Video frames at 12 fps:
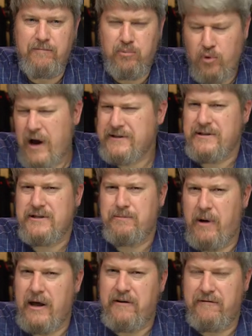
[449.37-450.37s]
presence
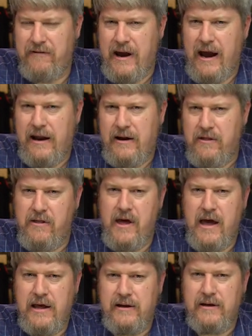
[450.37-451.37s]
by the fan
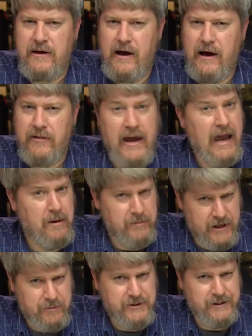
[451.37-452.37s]
than uh, the
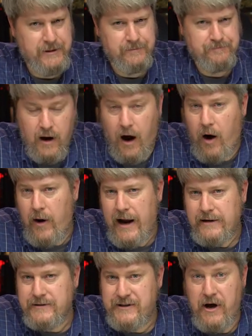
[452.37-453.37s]
AMD machine. All
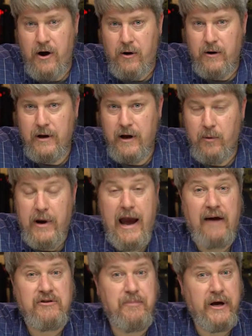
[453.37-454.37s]
right, so we
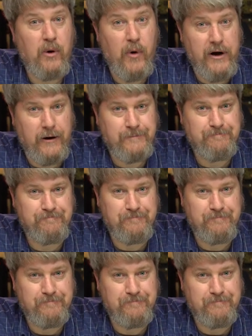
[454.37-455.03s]
have to pick a winner.